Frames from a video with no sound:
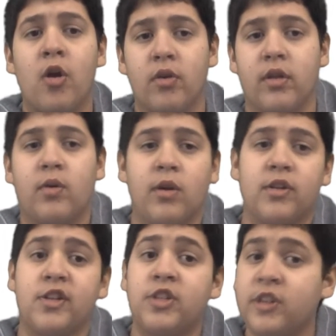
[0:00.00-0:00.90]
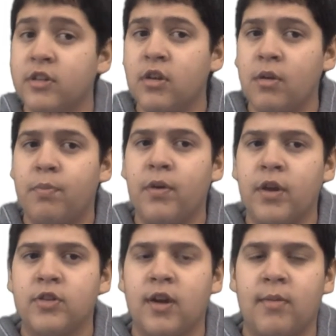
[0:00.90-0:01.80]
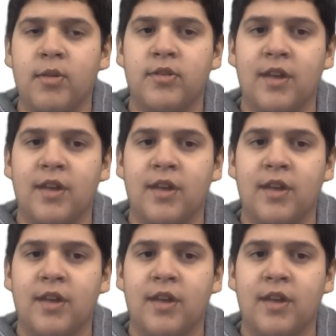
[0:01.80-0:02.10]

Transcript: really quickly. She does a pretty good job in this